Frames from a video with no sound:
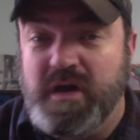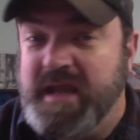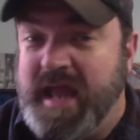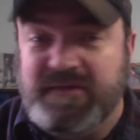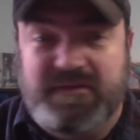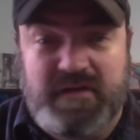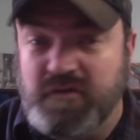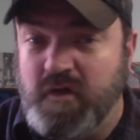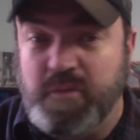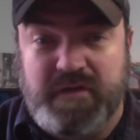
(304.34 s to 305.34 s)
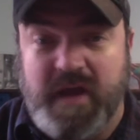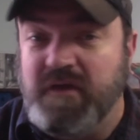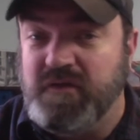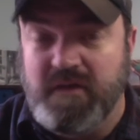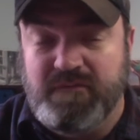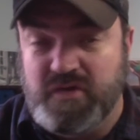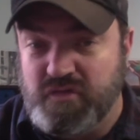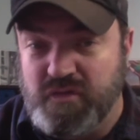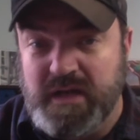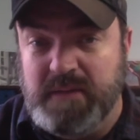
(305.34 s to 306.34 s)
has the interpretation of the
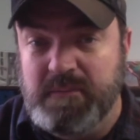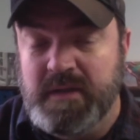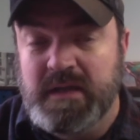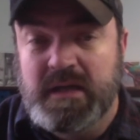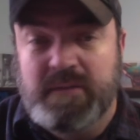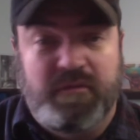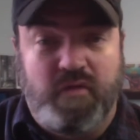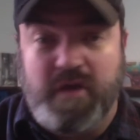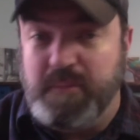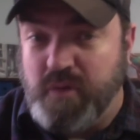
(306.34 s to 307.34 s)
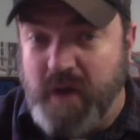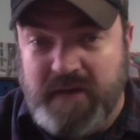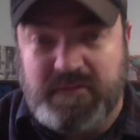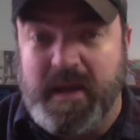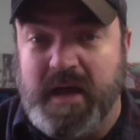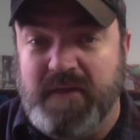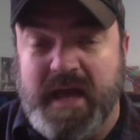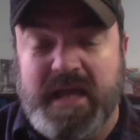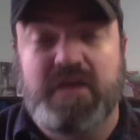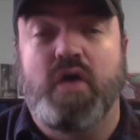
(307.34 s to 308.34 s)
dream, before he prays about that.
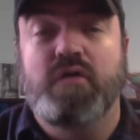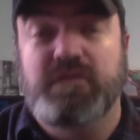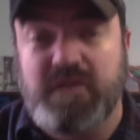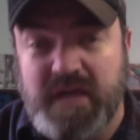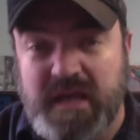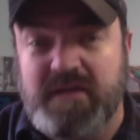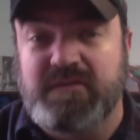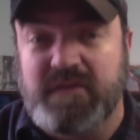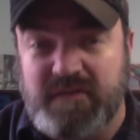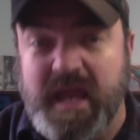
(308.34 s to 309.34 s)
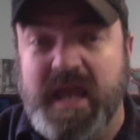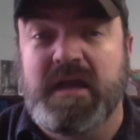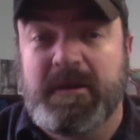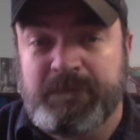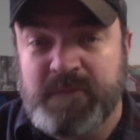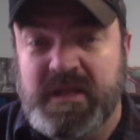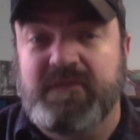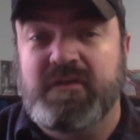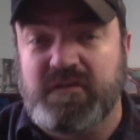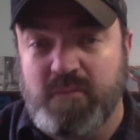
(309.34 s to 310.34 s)
He goes to the king and says, "Hey, give
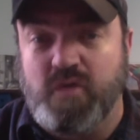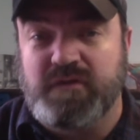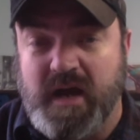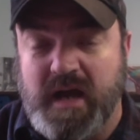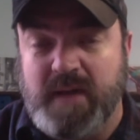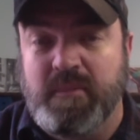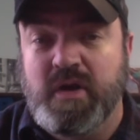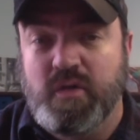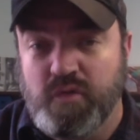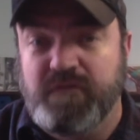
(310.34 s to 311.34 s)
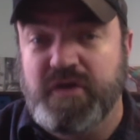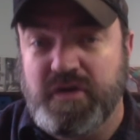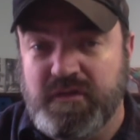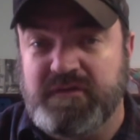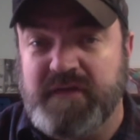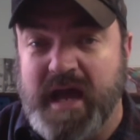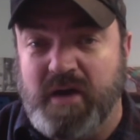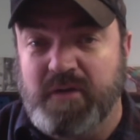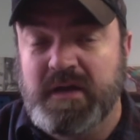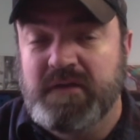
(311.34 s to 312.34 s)
us some more time. We'll figure this out.